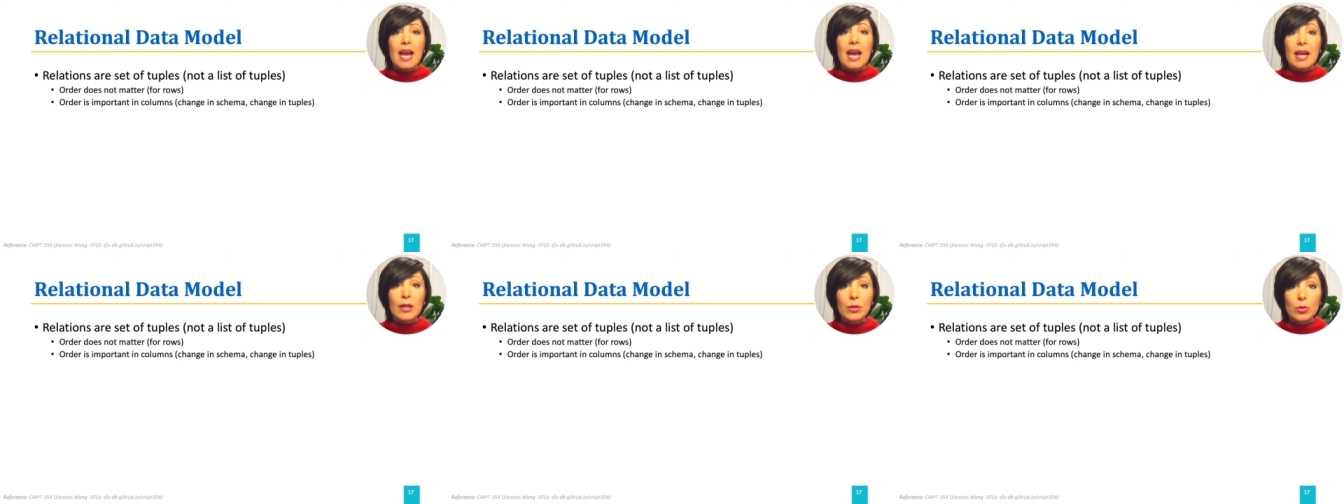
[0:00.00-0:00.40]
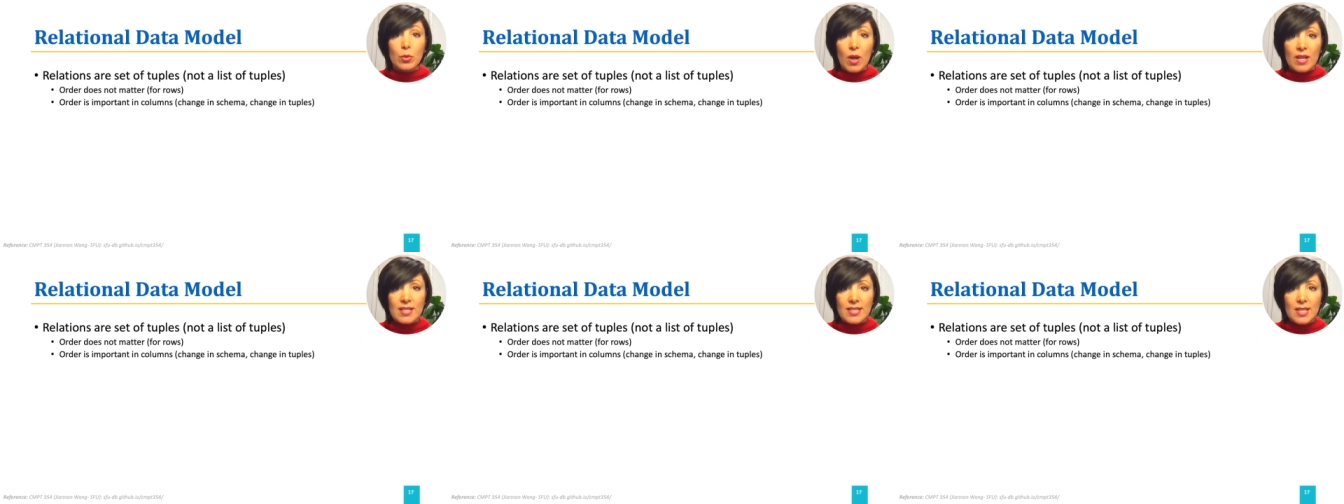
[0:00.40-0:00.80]

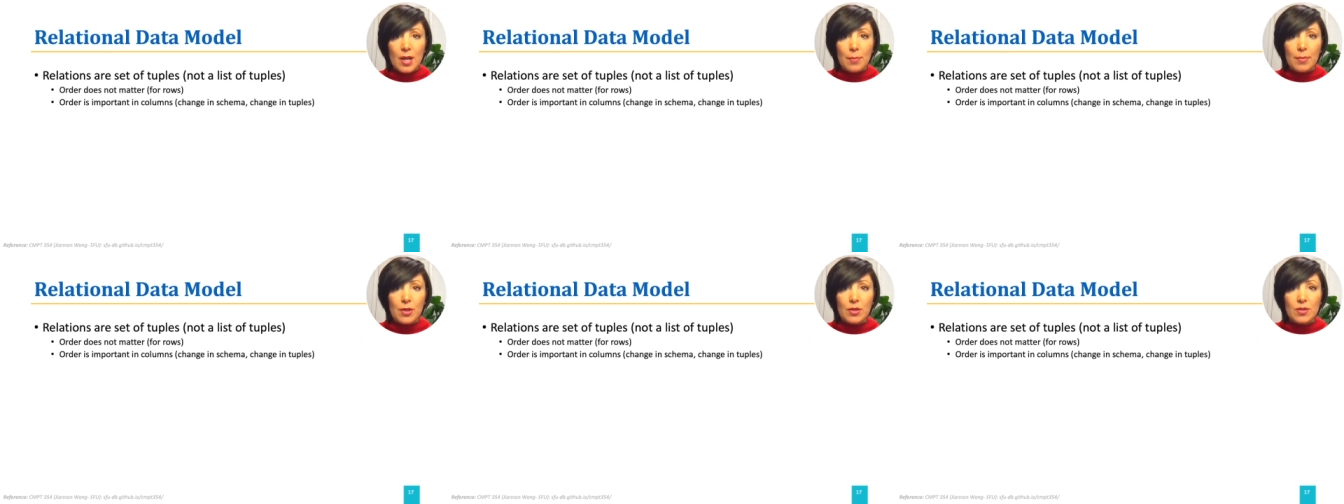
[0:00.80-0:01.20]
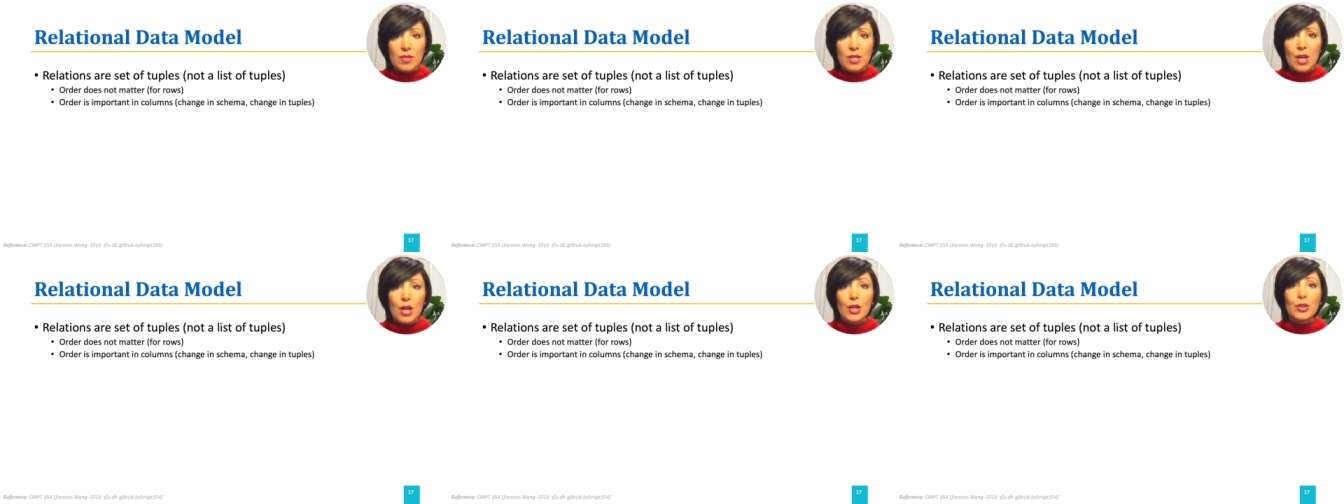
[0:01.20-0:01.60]
across tuples
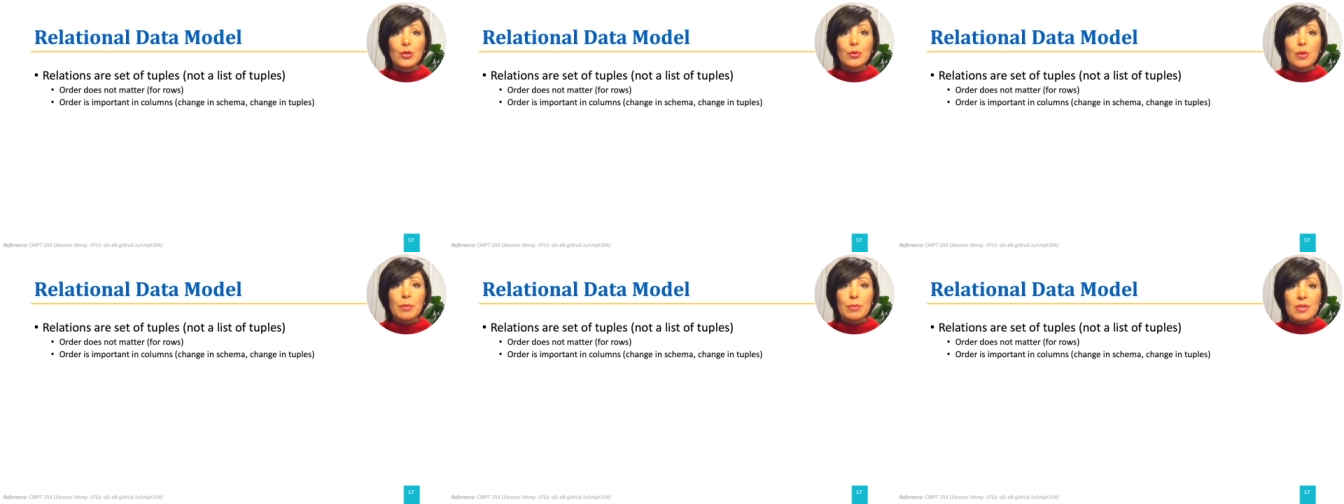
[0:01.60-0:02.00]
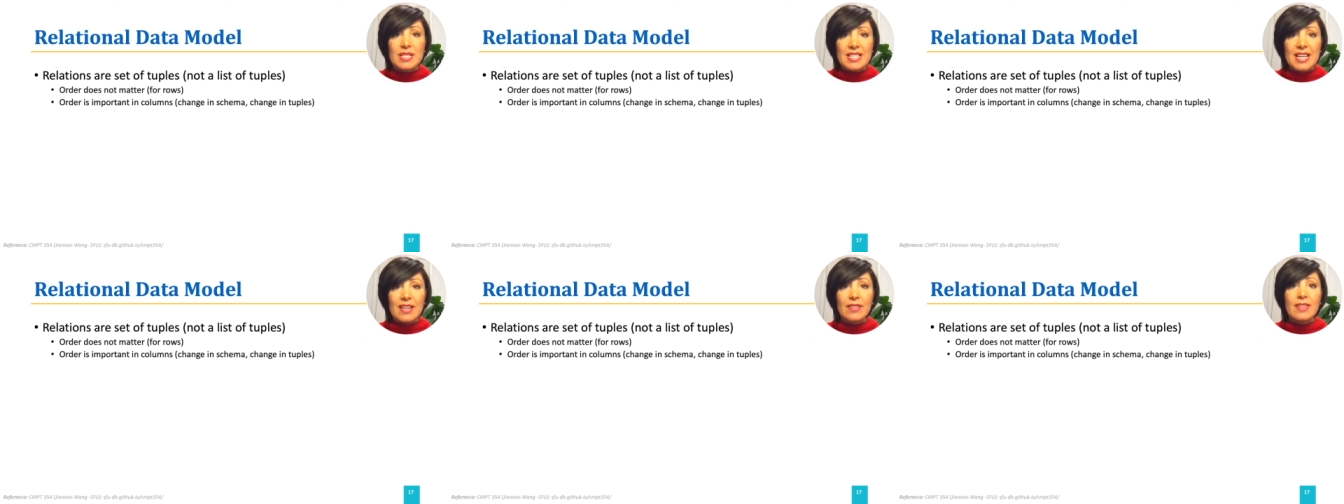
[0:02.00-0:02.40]
to
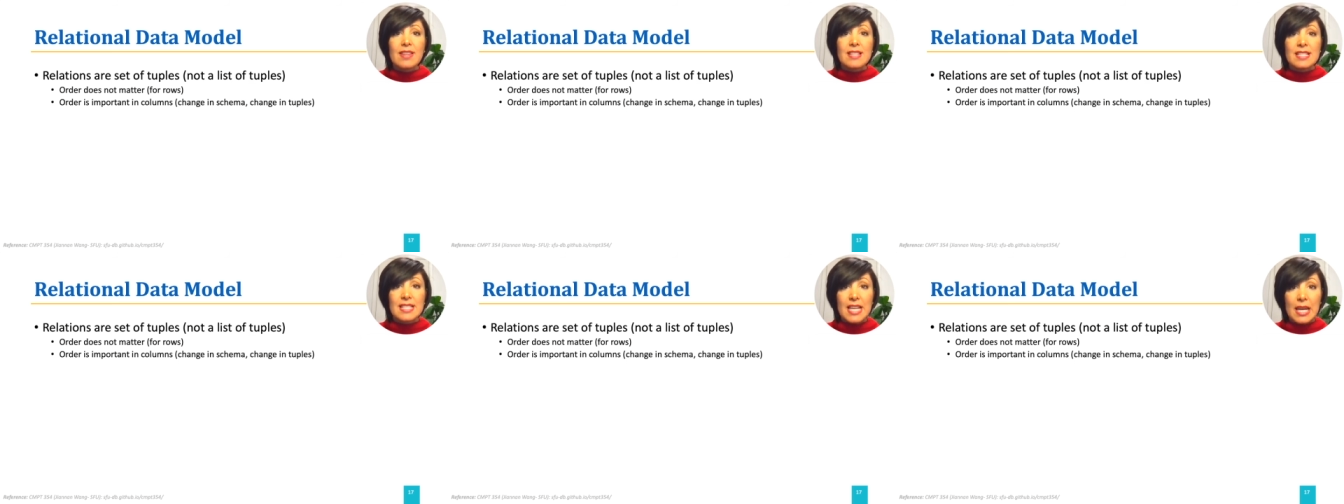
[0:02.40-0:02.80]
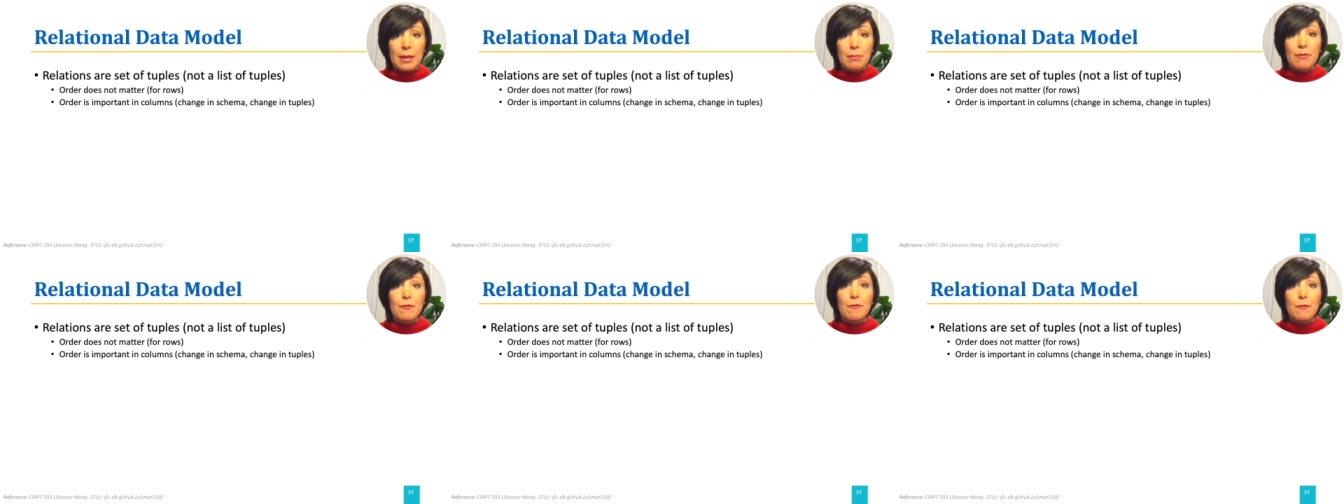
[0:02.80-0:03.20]
represent the
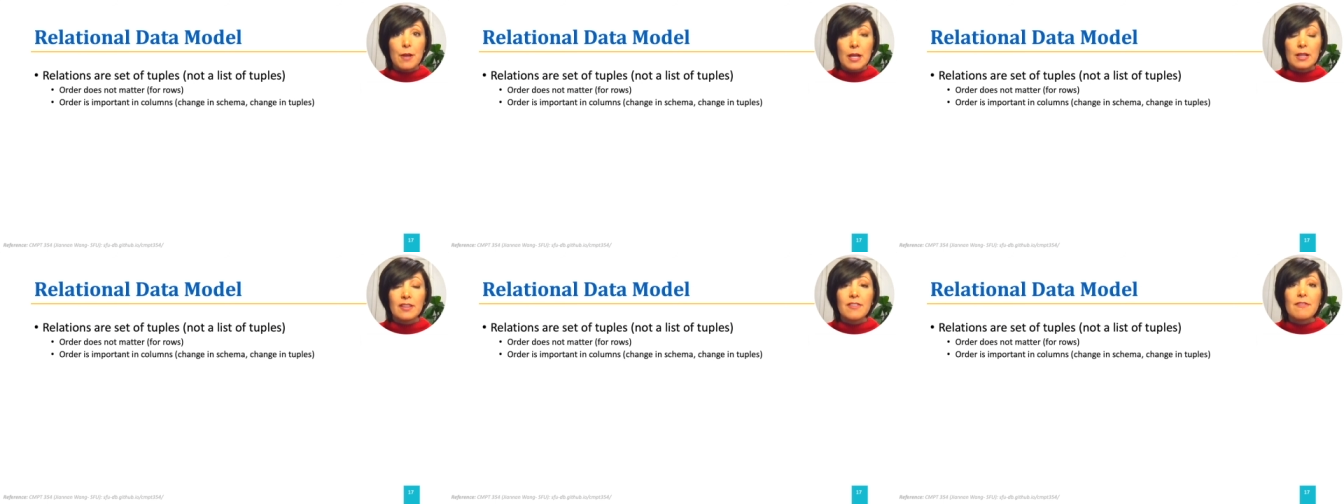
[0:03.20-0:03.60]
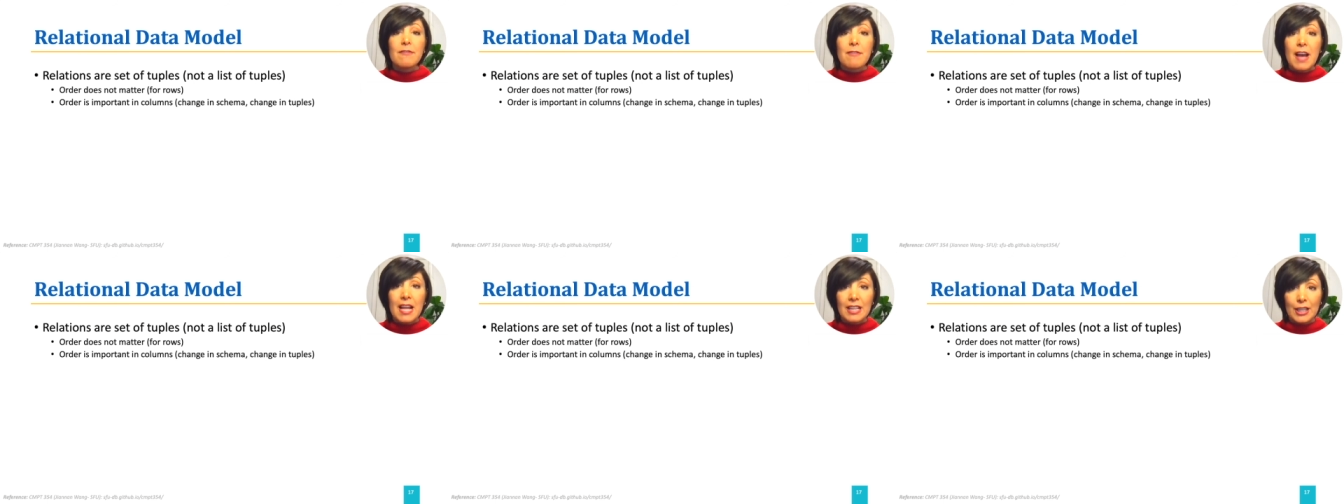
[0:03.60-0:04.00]
same field
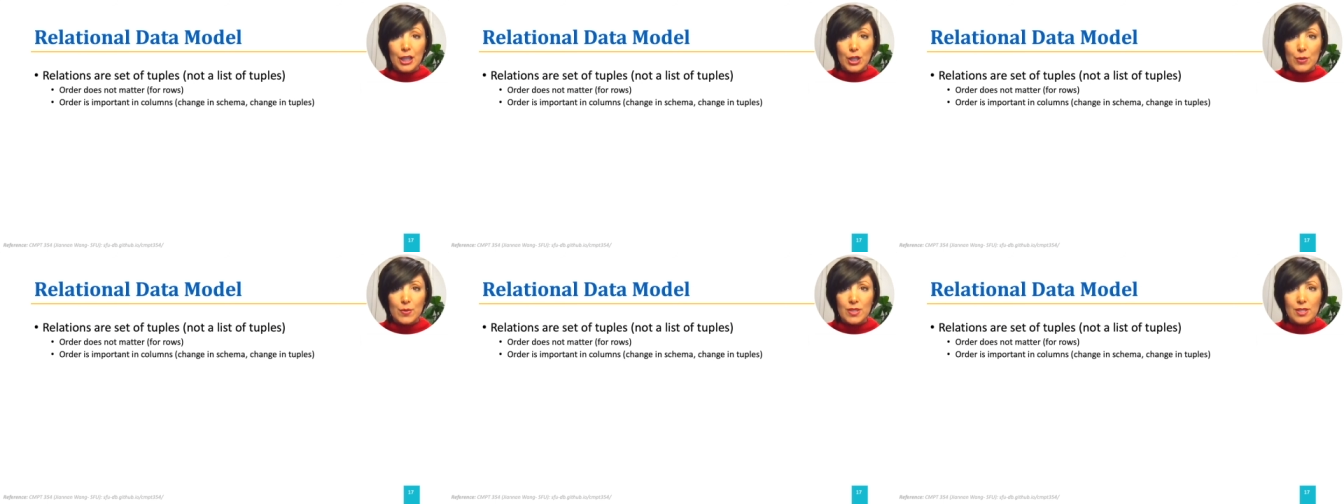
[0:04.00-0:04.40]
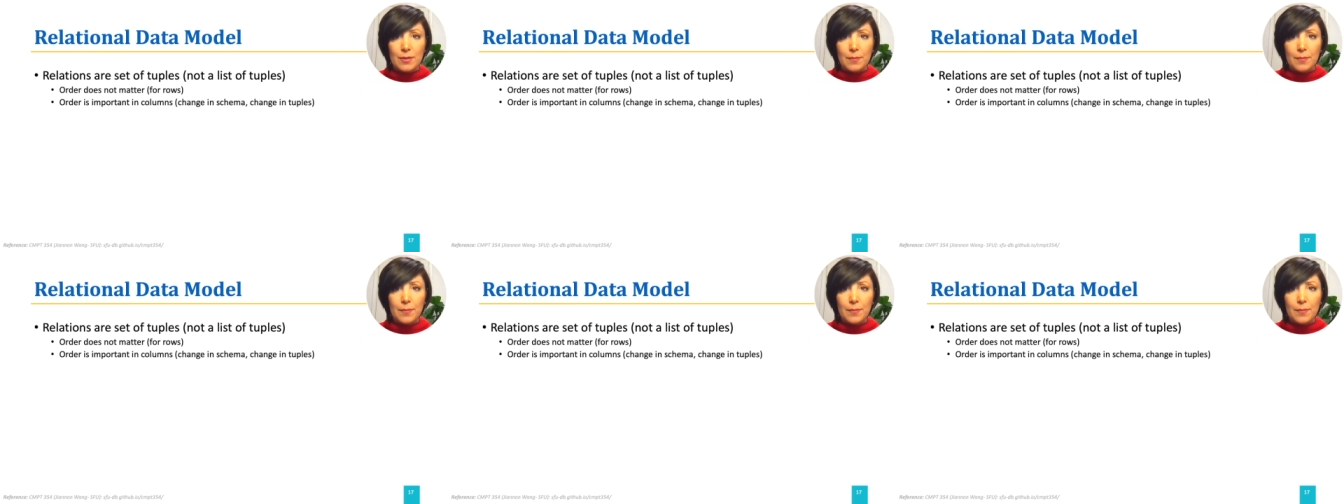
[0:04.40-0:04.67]
values.